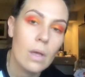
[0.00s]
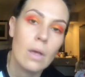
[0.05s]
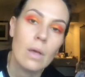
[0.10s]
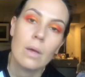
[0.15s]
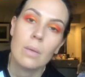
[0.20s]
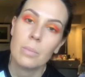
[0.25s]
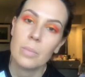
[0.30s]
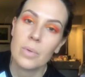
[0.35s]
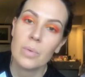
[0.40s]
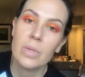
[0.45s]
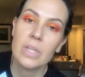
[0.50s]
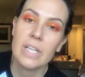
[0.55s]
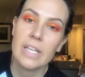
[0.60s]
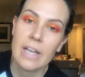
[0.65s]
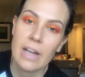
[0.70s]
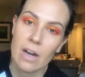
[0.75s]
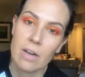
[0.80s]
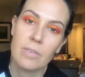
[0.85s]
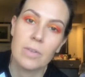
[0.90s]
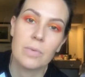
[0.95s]
Be really
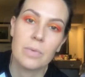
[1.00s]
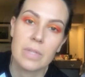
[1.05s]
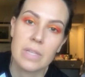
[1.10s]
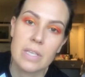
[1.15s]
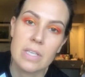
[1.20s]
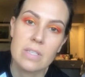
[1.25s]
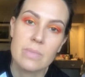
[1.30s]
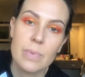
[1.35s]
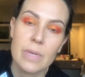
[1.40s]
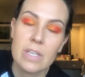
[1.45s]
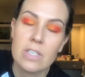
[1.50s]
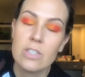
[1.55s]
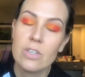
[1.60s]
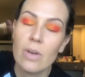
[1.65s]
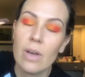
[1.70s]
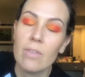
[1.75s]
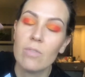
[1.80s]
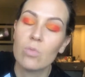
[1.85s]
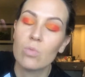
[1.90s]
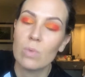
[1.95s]
careful with this because you
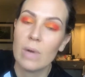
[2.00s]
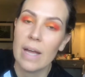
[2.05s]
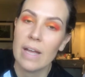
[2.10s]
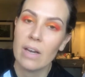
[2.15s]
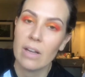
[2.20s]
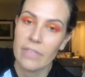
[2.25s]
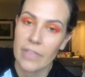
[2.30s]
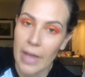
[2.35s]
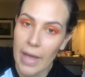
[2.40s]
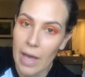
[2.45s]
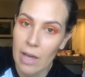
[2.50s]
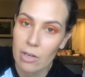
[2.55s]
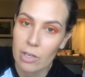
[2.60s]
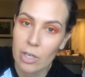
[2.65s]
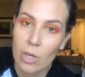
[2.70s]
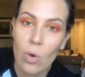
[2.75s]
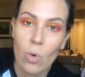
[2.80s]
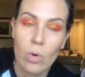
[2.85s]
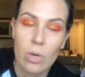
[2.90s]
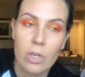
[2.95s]
have red on the outer
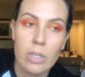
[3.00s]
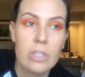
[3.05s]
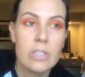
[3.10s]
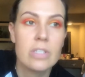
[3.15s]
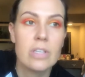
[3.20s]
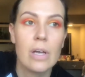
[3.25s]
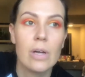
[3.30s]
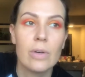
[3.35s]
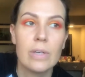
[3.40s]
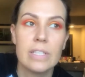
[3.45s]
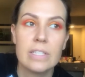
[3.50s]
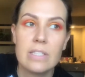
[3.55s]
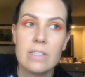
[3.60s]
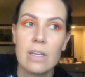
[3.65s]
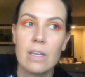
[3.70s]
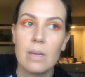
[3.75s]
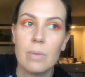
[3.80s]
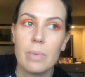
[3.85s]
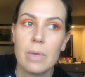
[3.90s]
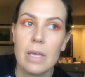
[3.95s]
corner, so it's
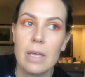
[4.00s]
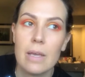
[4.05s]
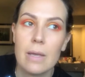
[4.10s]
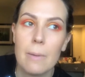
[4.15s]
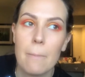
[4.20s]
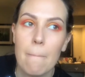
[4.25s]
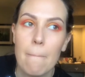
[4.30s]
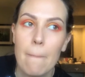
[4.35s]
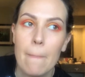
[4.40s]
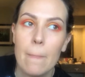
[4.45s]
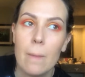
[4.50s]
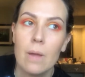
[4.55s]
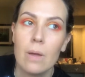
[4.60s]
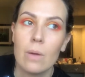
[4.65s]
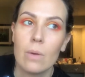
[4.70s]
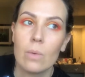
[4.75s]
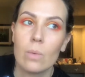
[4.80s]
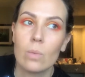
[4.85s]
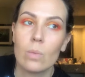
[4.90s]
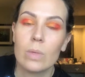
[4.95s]
going to be
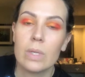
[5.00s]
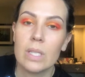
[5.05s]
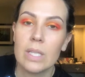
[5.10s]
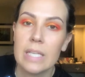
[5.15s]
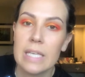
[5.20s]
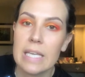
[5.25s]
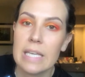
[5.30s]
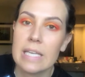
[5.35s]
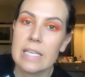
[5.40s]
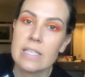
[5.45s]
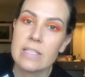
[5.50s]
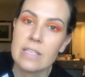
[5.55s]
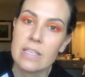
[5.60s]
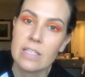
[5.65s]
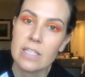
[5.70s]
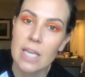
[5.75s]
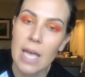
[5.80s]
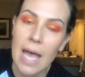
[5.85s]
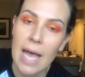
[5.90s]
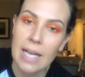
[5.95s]
really easy
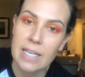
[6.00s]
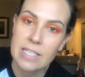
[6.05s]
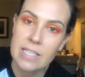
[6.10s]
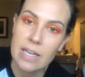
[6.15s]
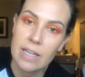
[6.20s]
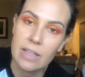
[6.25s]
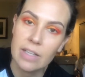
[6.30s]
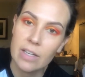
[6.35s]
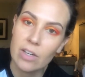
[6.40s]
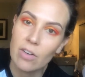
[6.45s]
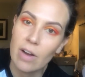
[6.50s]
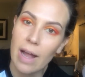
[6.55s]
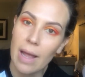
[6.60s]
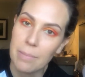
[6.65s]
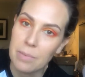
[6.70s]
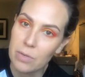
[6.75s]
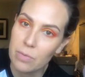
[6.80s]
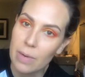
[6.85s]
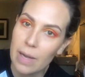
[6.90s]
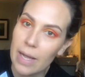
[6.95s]
to accidentally
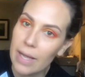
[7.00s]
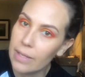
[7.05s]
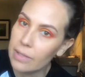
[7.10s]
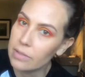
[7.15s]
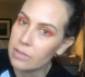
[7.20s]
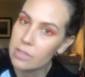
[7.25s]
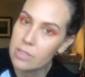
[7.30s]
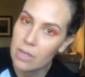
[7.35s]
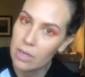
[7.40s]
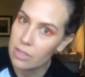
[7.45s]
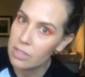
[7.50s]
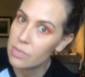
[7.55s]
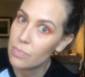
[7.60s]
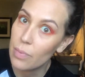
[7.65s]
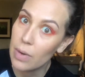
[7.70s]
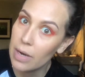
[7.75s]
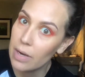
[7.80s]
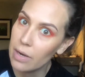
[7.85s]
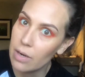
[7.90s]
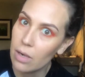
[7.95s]
grab your red and start
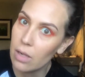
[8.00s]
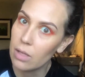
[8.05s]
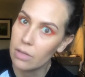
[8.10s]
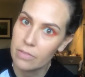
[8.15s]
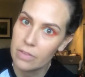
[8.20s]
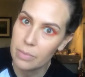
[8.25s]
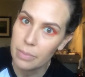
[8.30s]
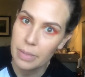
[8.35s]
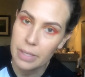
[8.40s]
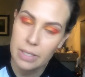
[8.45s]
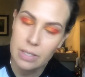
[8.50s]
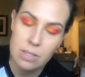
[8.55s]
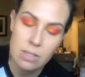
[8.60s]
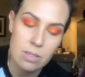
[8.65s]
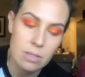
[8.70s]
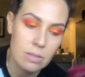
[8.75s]
spreading it all over the place.